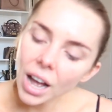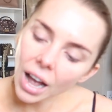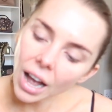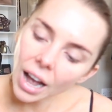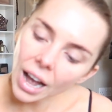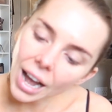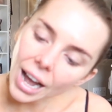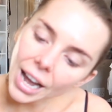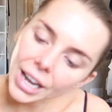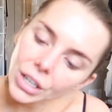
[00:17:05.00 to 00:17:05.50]

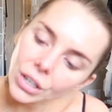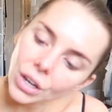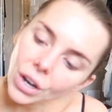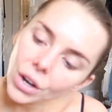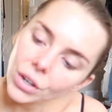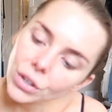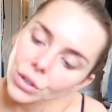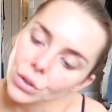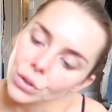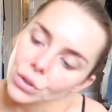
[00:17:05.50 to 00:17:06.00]
I
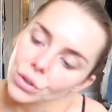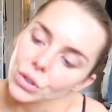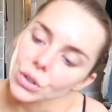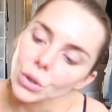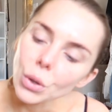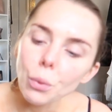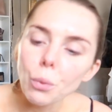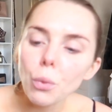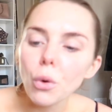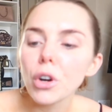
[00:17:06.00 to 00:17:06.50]
use
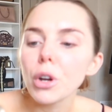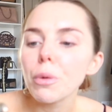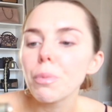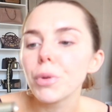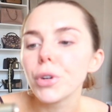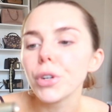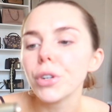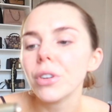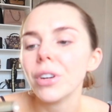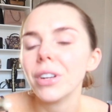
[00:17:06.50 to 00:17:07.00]
the
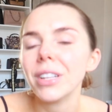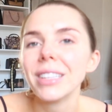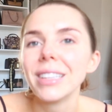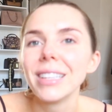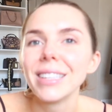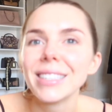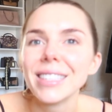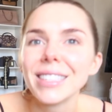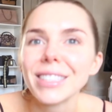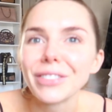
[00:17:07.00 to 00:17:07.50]
waterproof,
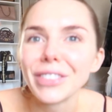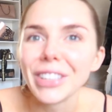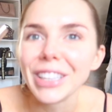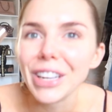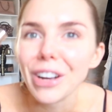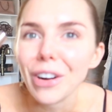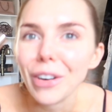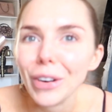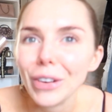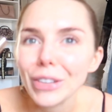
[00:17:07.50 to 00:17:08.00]
this is
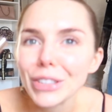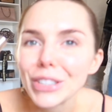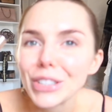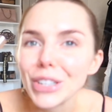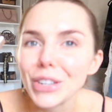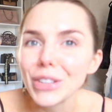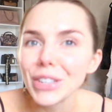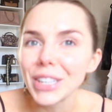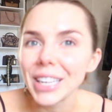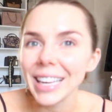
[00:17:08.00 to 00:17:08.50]
really old.
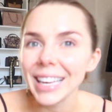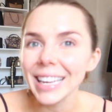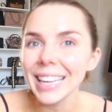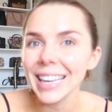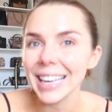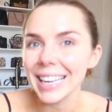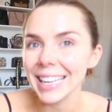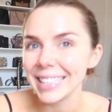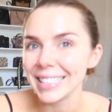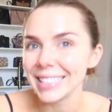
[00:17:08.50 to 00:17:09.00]
So the
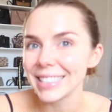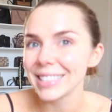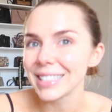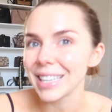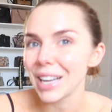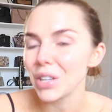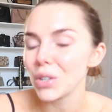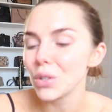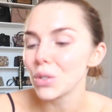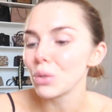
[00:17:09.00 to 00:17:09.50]
key
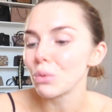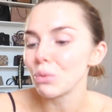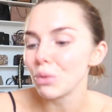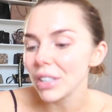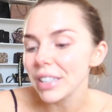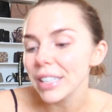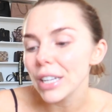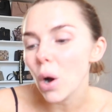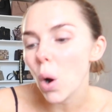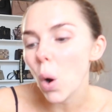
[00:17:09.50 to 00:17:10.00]
is I use a
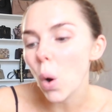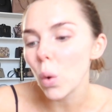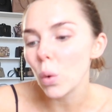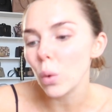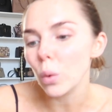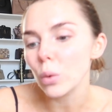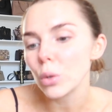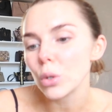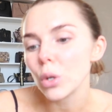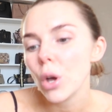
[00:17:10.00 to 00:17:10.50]
really
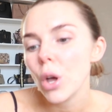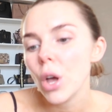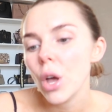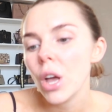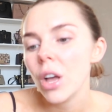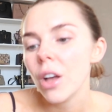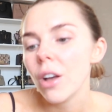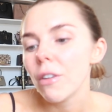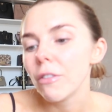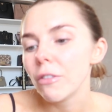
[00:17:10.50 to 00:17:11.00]
old
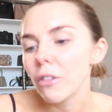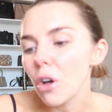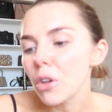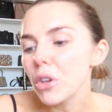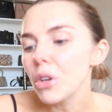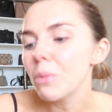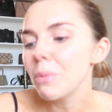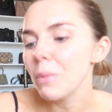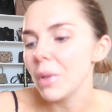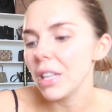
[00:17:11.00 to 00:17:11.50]

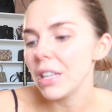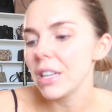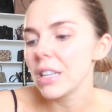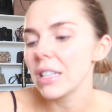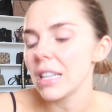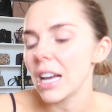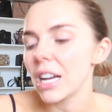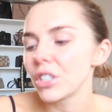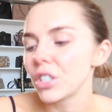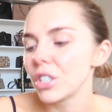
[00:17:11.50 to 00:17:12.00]
Volume
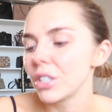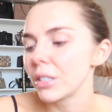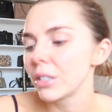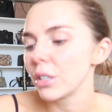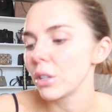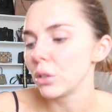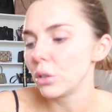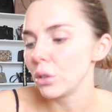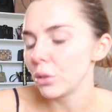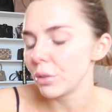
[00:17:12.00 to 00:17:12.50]
Million
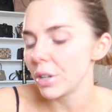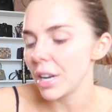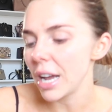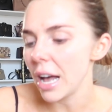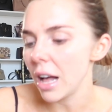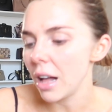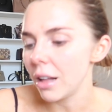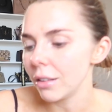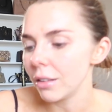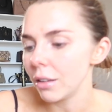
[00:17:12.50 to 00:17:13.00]
Lashes
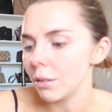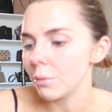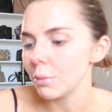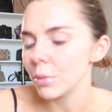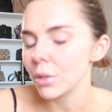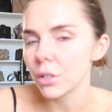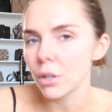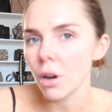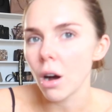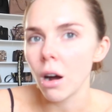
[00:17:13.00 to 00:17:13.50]
L'Oreal
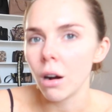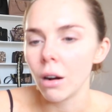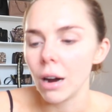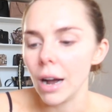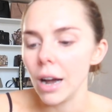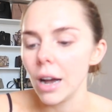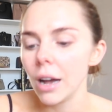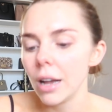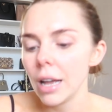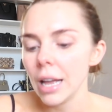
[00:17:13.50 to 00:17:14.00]

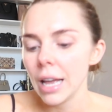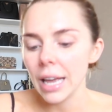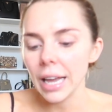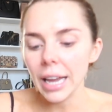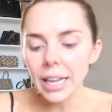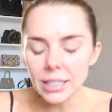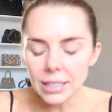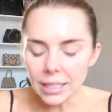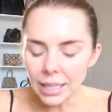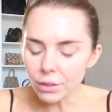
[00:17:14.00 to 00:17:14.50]
mascara.
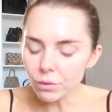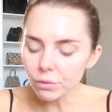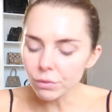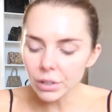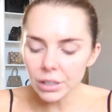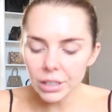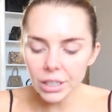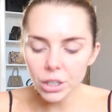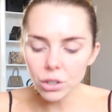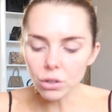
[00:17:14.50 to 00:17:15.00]
It's like
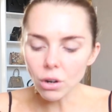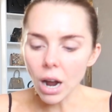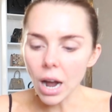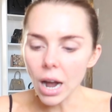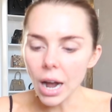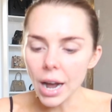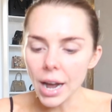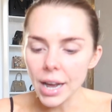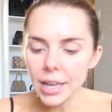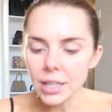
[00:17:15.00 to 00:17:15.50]
really
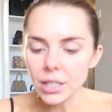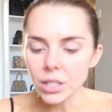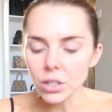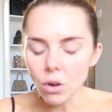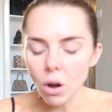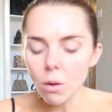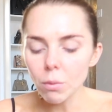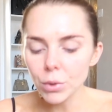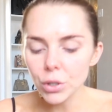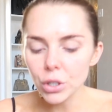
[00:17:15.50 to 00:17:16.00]
dry, there's
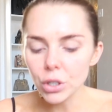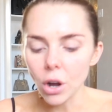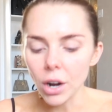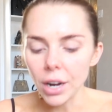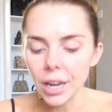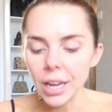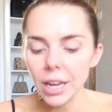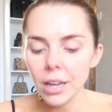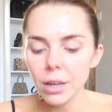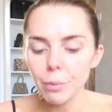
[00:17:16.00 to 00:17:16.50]
not much
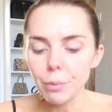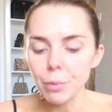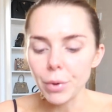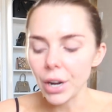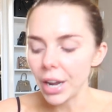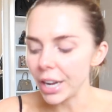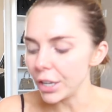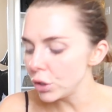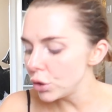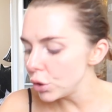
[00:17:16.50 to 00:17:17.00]
on it,
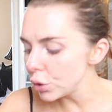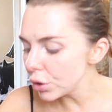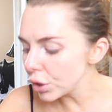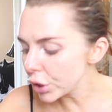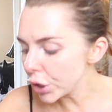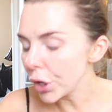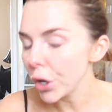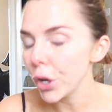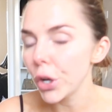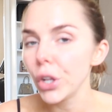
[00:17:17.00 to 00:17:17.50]
but I do
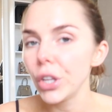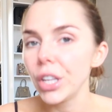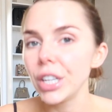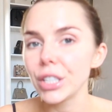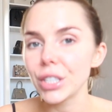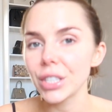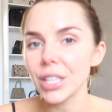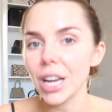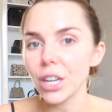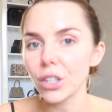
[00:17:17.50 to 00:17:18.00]
the
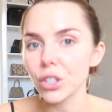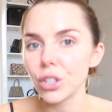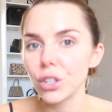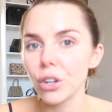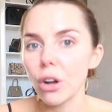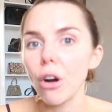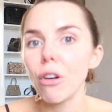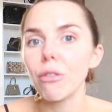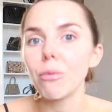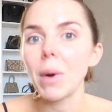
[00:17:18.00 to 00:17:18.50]
curling
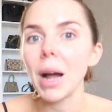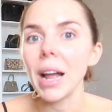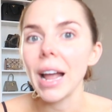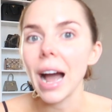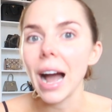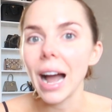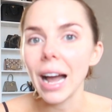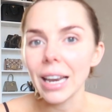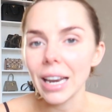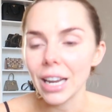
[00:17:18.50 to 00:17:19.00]
section of
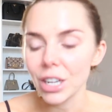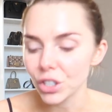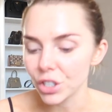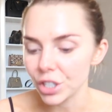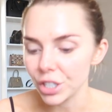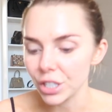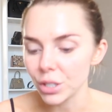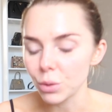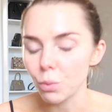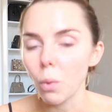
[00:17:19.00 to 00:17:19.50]
my
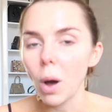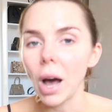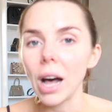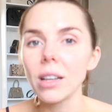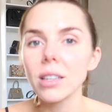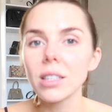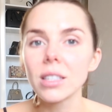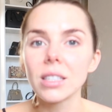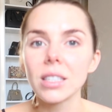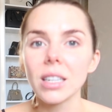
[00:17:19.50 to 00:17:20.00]
eyelashes
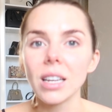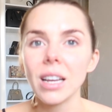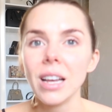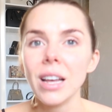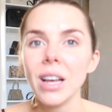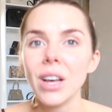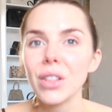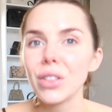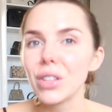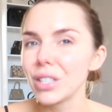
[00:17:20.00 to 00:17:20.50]
whilst
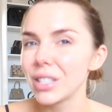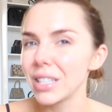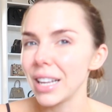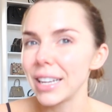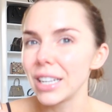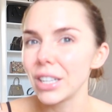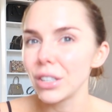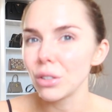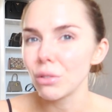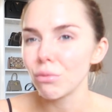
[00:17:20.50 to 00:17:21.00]
there's
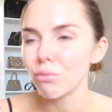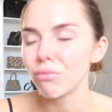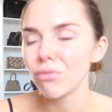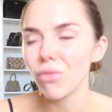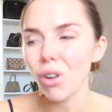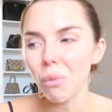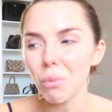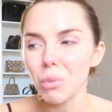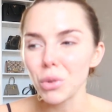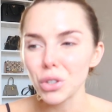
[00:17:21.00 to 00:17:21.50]
like
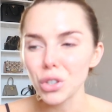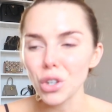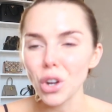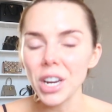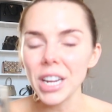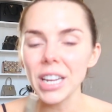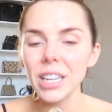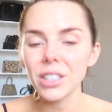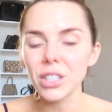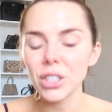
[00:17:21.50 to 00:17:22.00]
not much
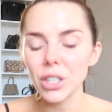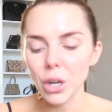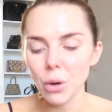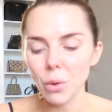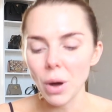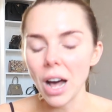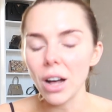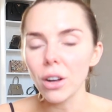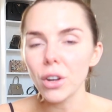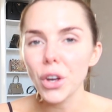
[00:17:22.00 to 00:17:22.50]
on it.
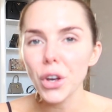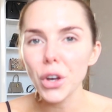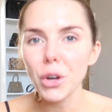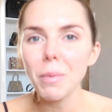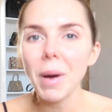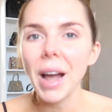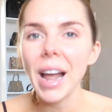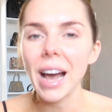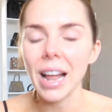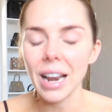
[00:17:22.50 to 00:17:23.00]
So I'll
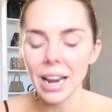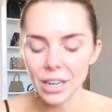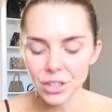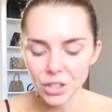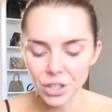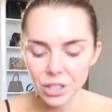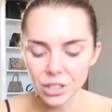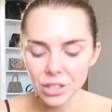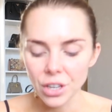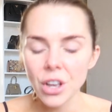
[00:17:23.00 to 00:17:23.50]
curl my
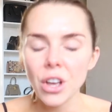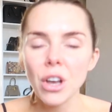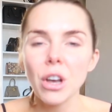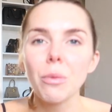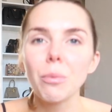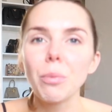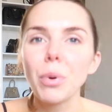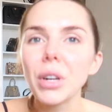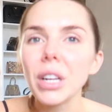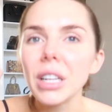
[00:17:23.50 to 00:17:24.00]
eyelashes,
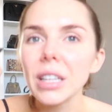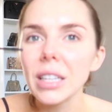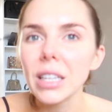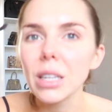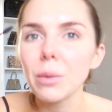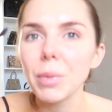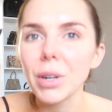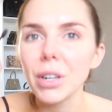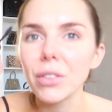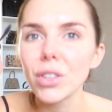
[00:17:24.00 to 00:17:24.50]
put a
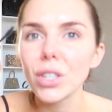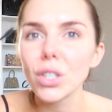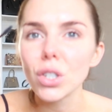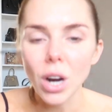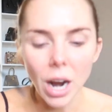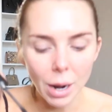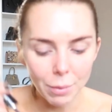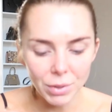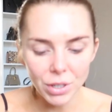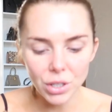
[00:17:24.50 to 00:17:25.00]
little bit of the
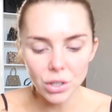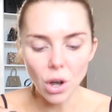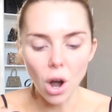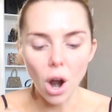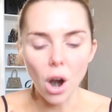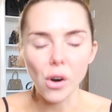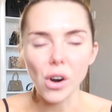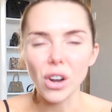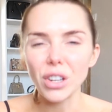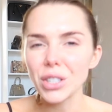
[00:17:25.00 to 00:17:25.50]
dry
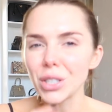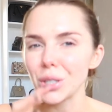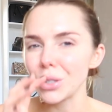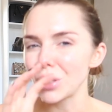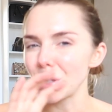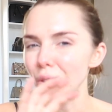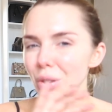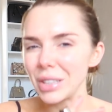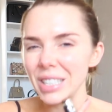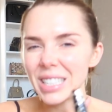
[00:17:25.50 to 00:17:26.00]
mascara on, so
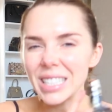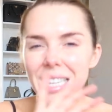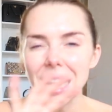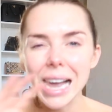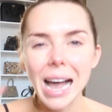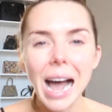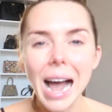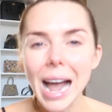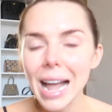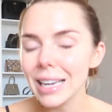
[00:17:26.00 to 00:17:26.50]
it's got the
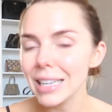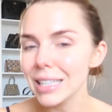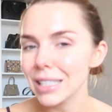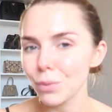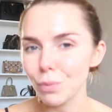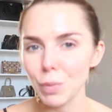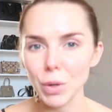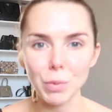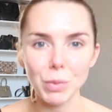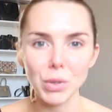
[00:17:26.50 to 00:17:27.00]

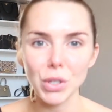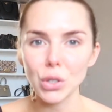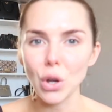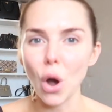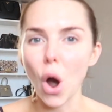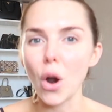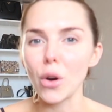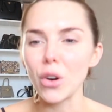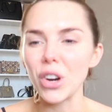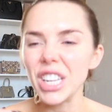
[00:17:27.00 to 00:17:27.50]
tiniest bit of
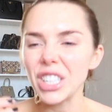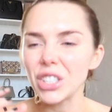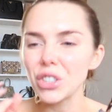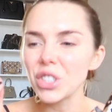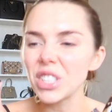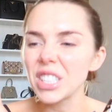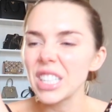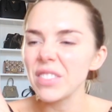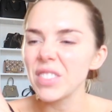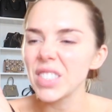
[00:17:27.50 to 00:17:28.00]
mascara on it,
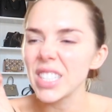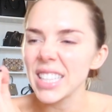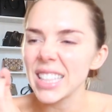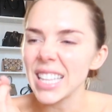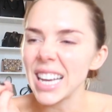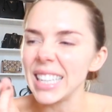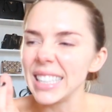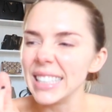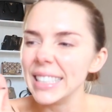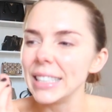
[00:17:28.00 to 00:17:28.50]
just gives it
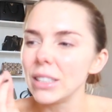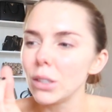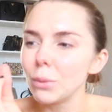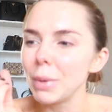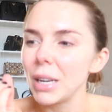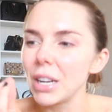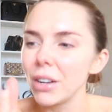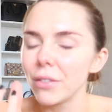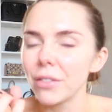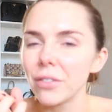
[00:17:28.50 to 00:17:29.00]
that little
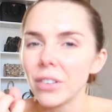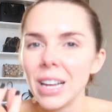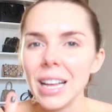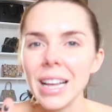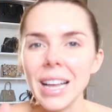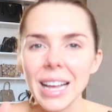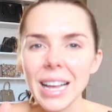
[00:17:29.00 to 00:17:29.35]
bit of